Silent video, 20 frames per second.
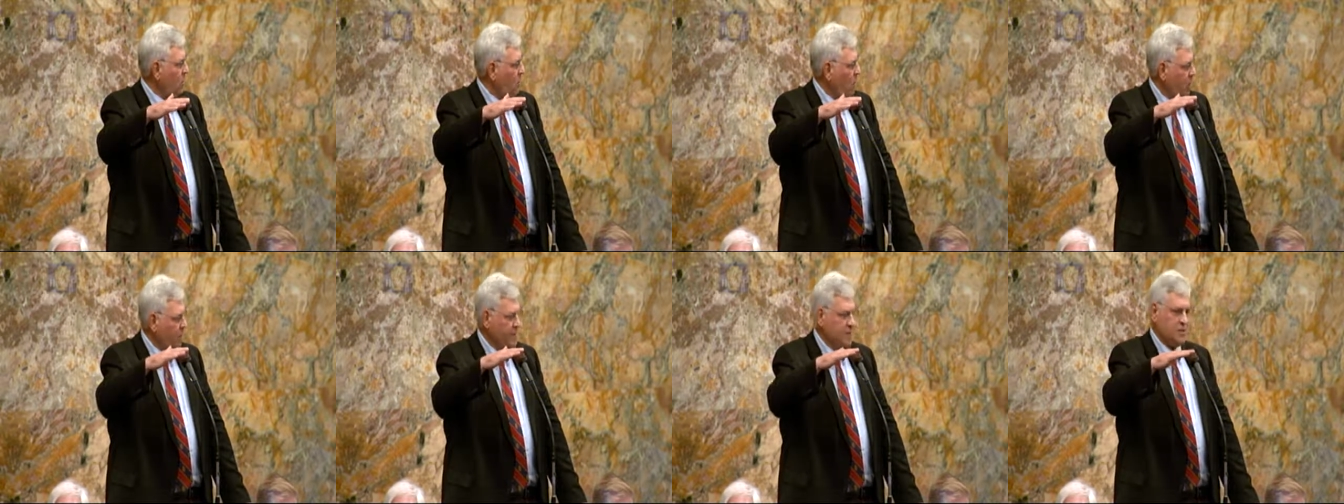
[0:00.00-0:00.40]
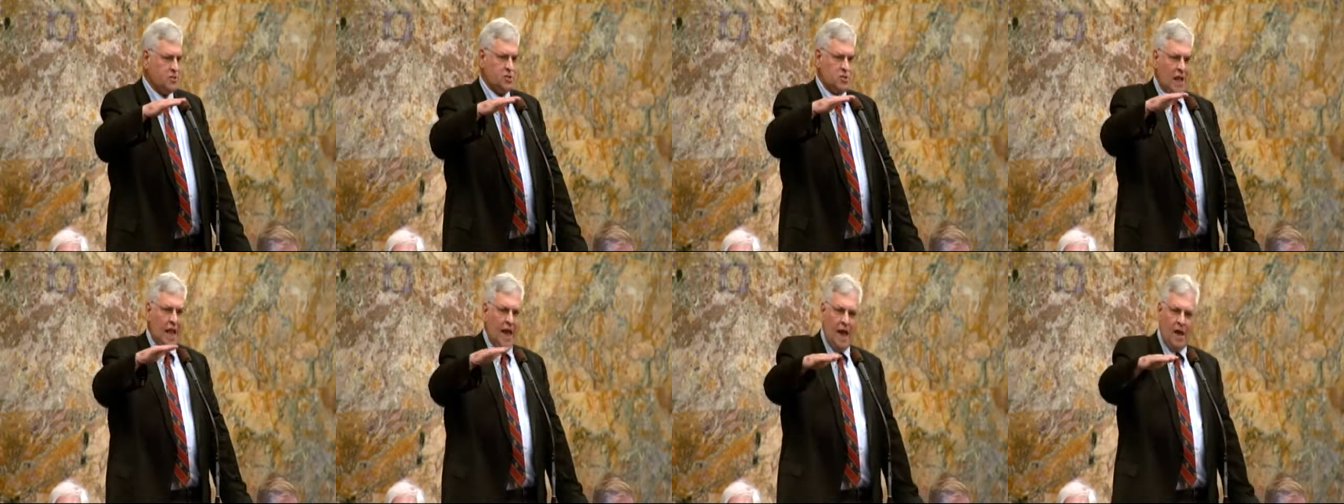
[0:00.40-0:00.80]
on the
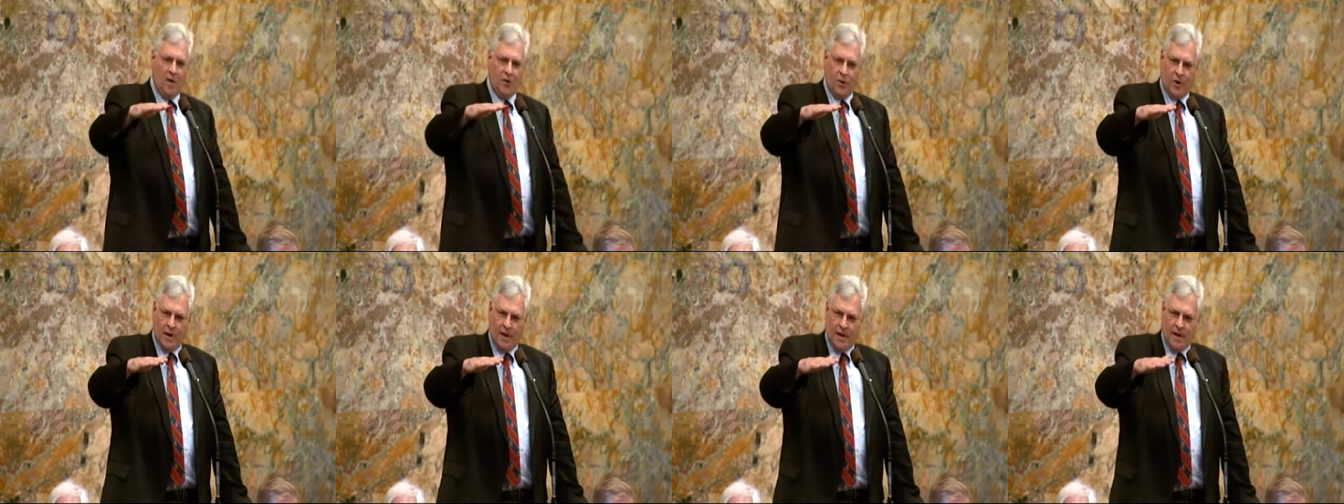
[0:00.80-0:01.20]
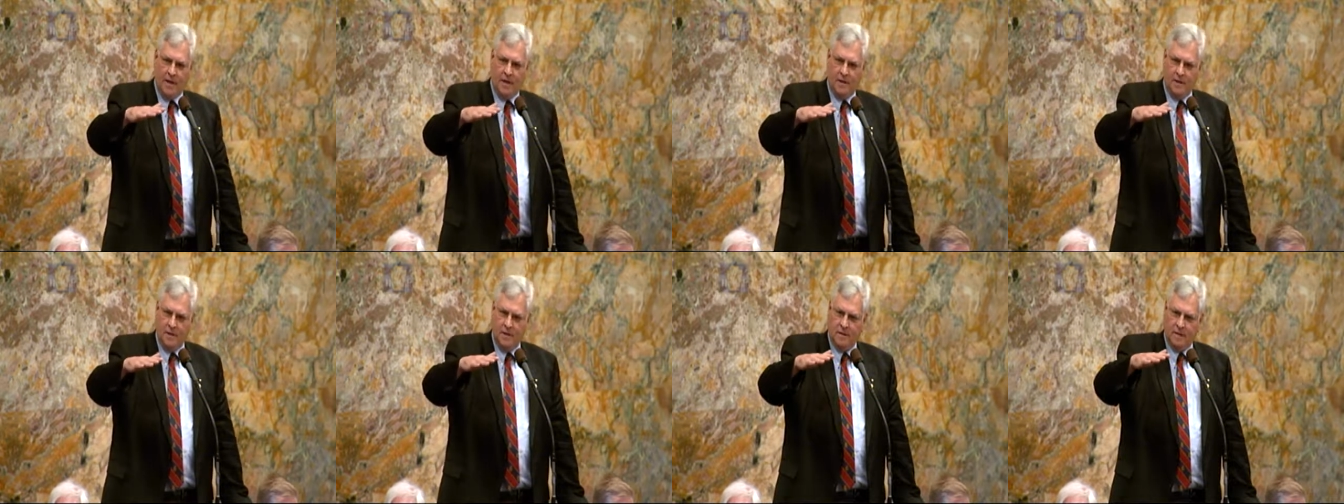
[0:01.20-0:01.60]

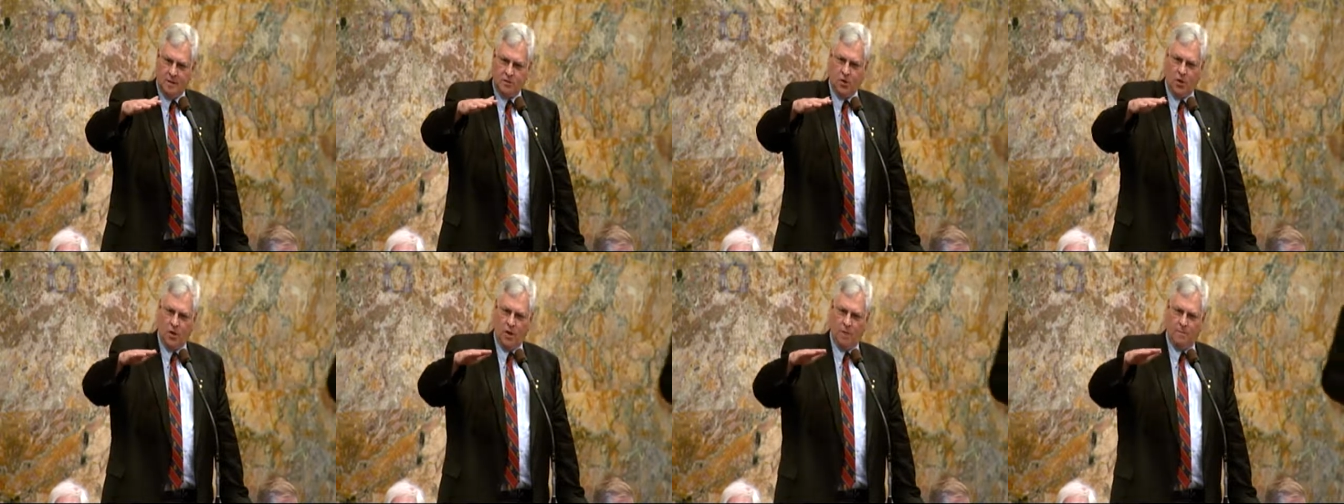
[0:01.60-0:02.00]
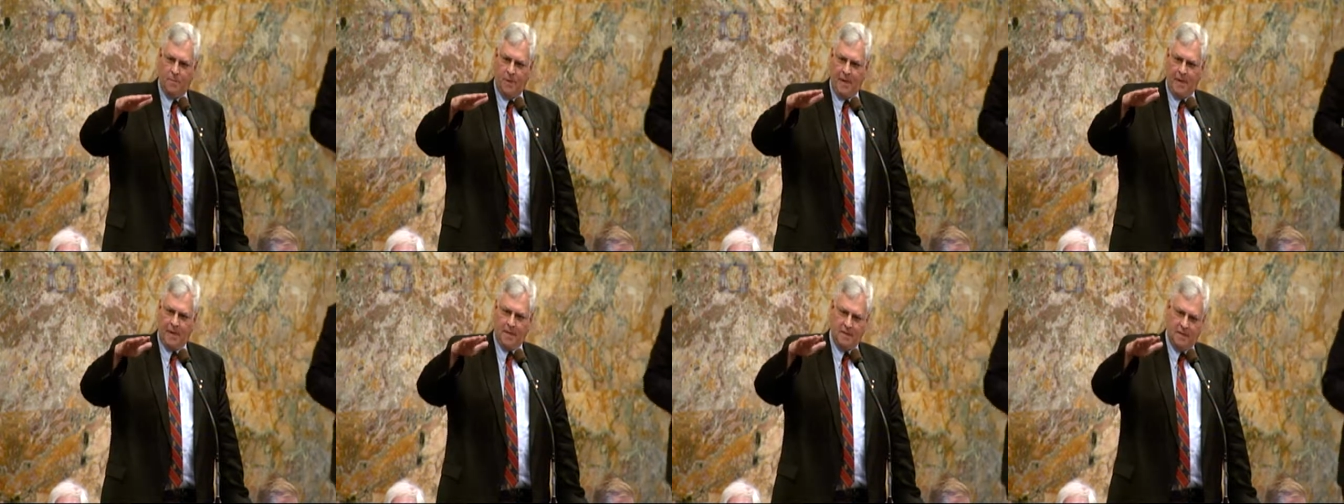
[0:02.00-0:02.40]
salary that's going to
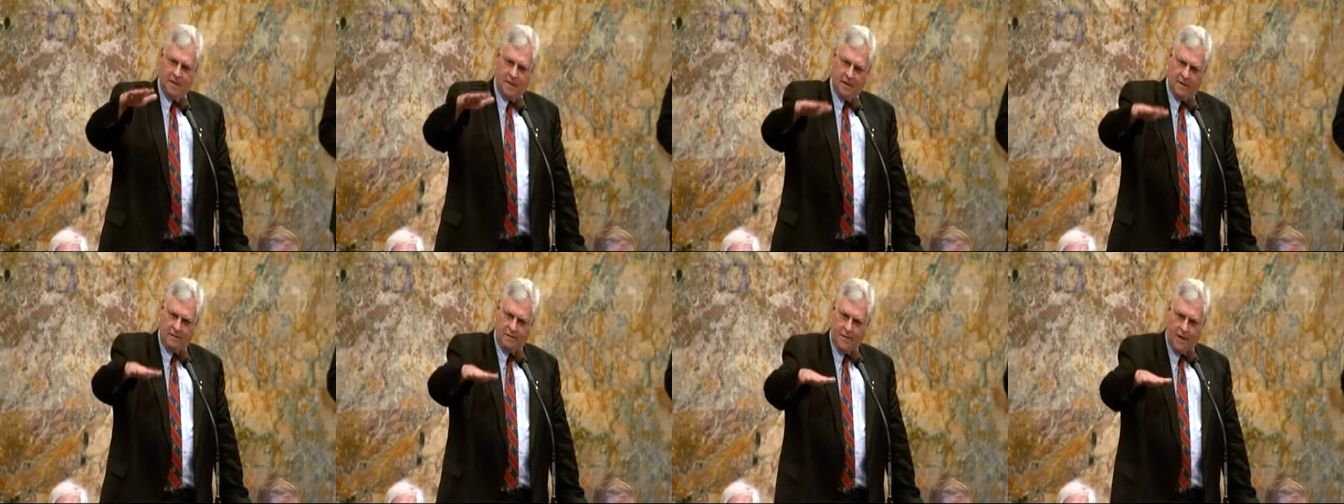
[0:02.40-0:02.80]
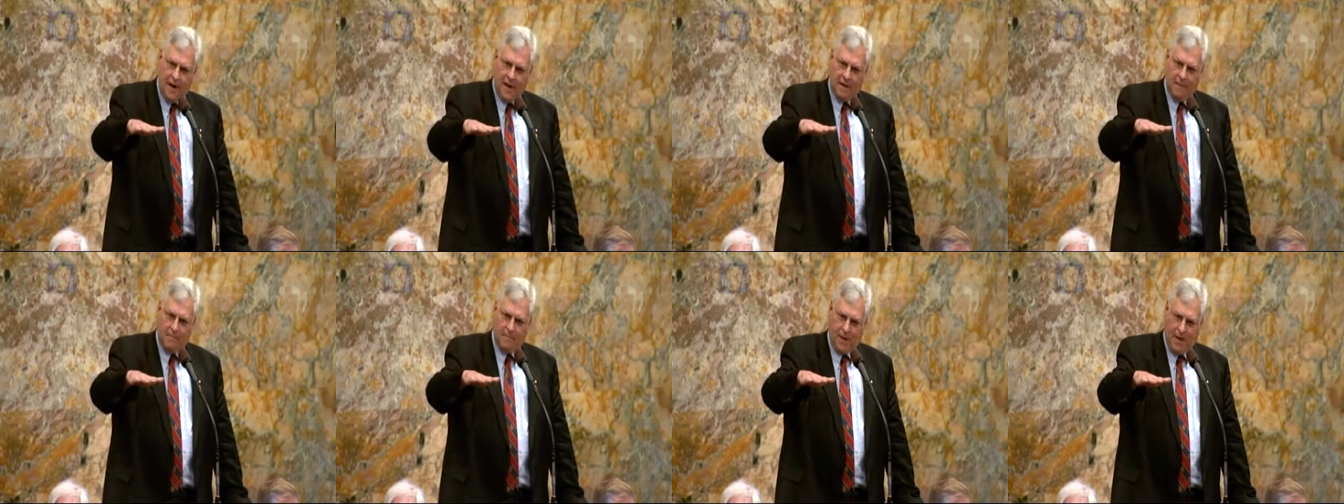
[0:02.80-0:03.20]
be into the
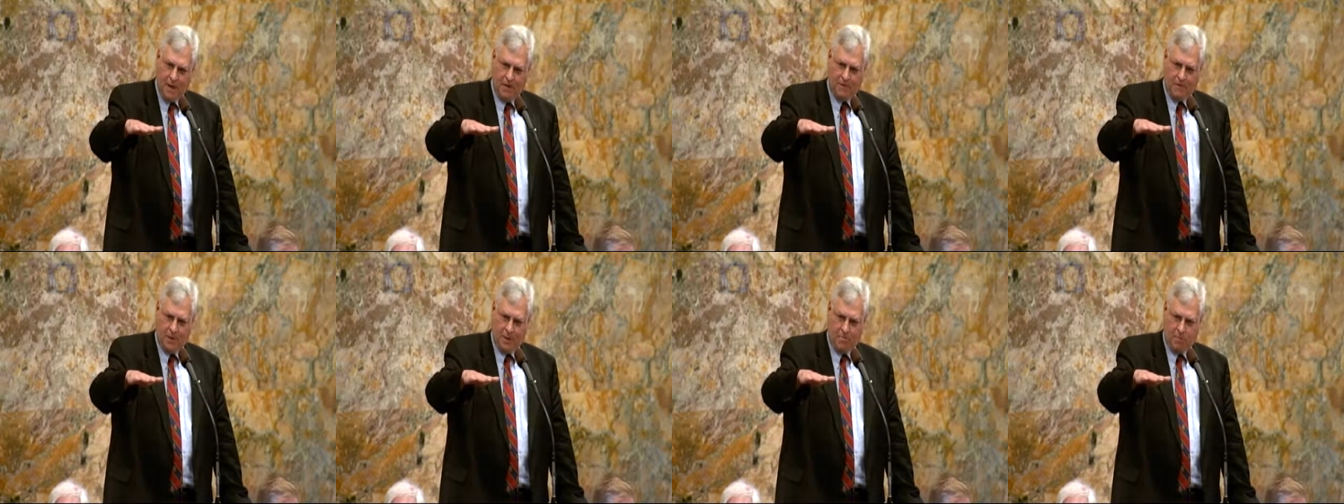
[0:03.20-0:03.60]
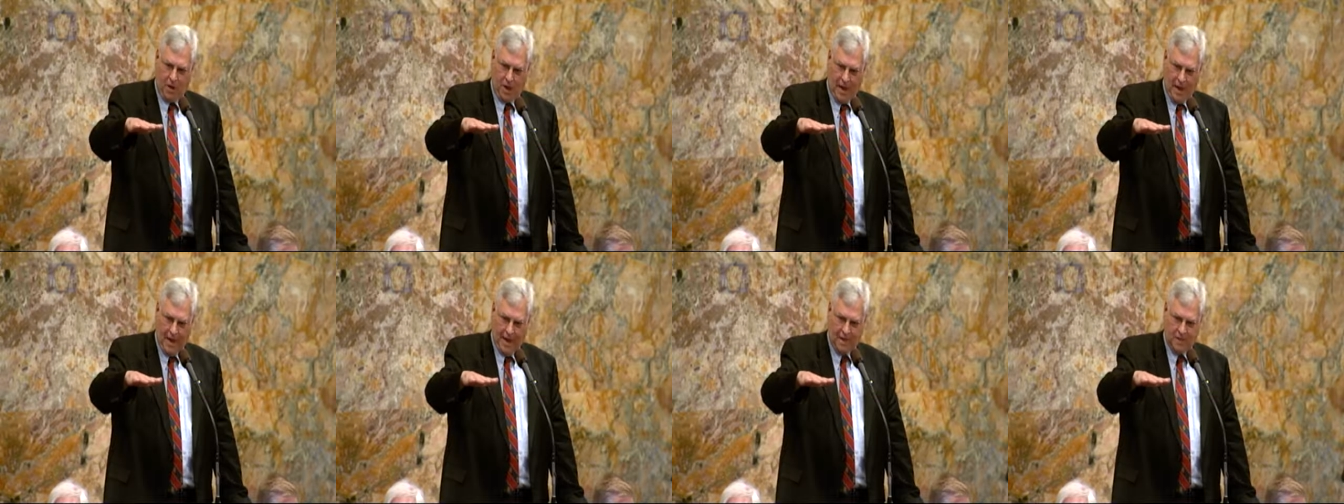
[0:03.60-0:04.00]
defined benefit
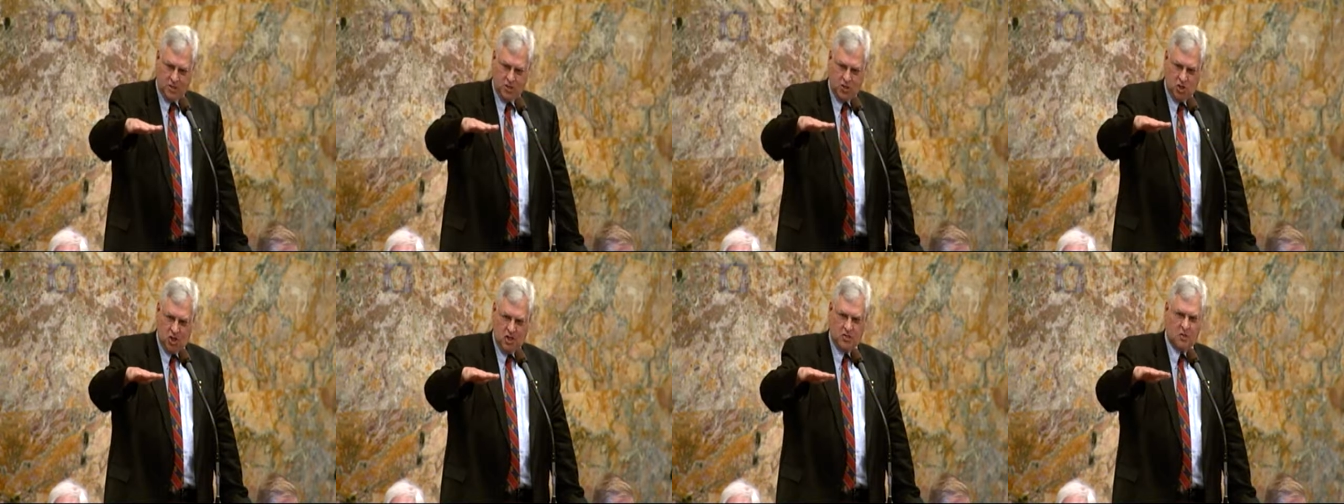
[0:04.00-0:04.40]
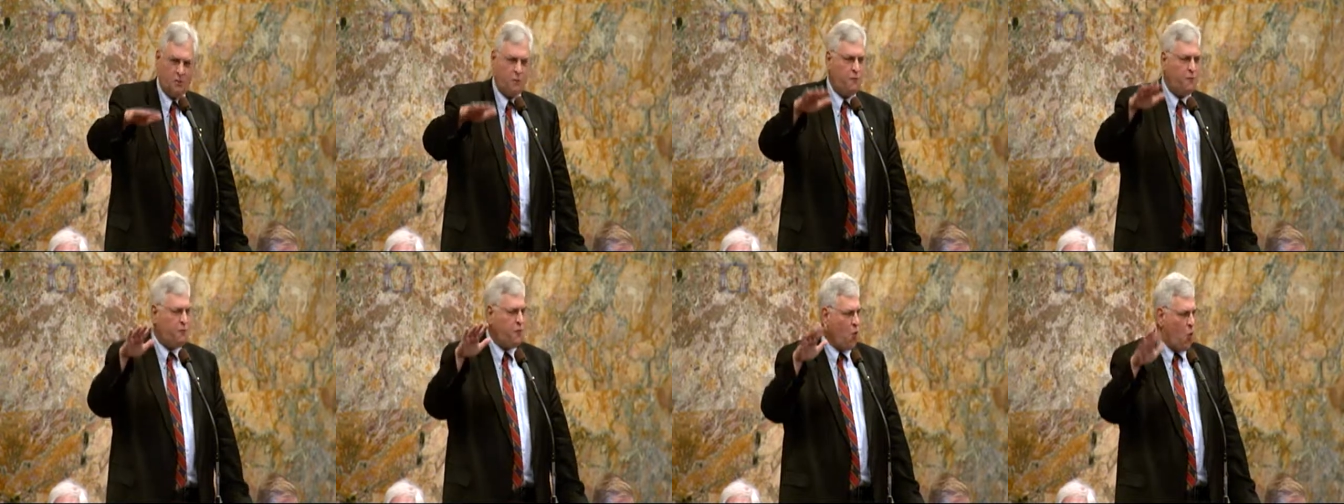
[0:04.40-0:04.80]
plan is just
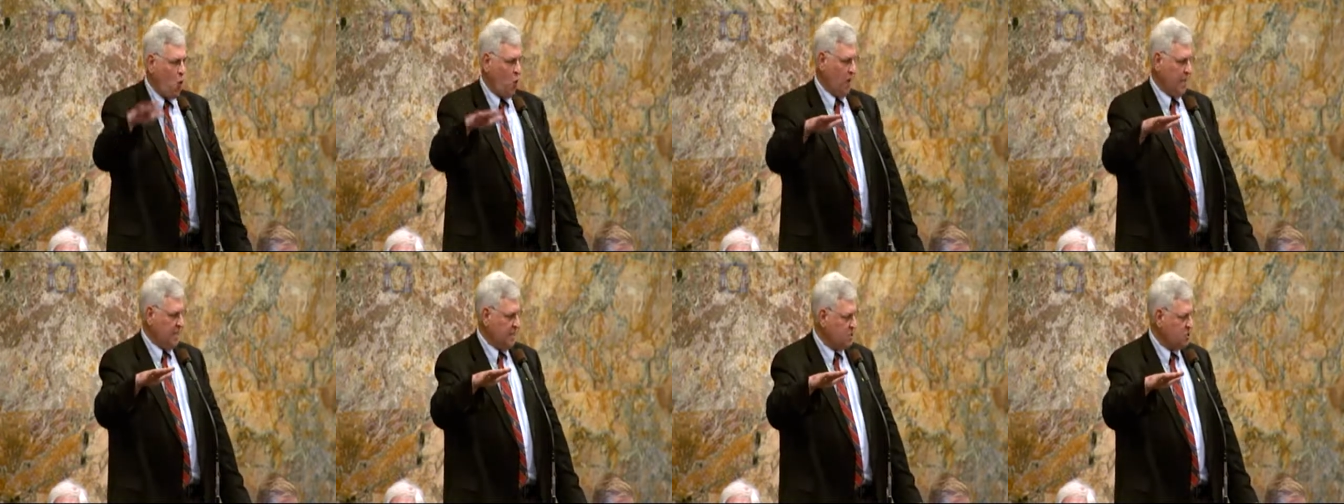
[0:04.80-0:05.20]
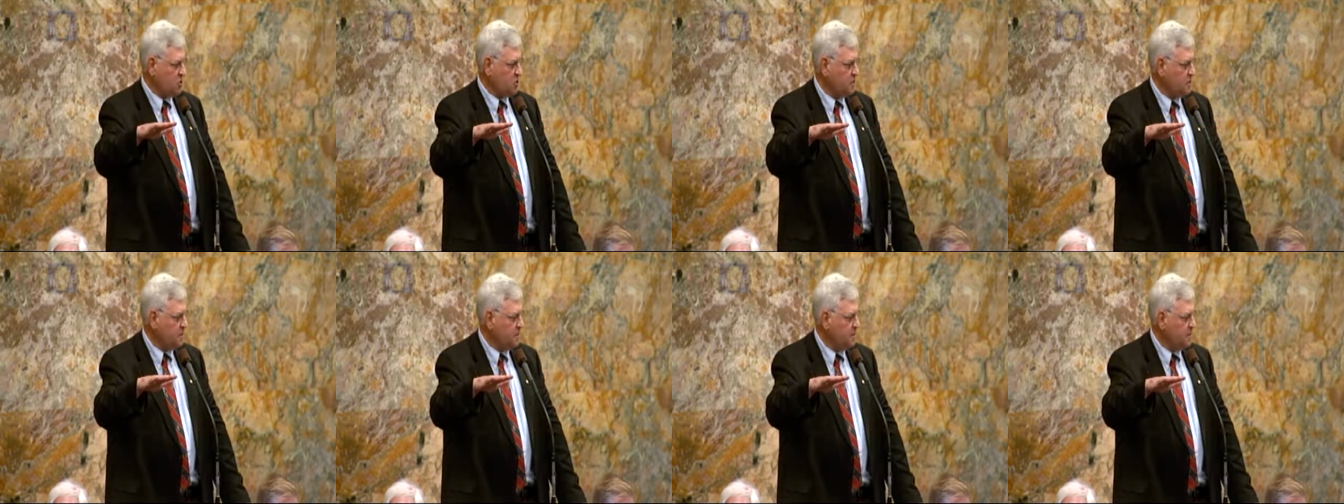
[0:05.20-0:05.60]
foolish.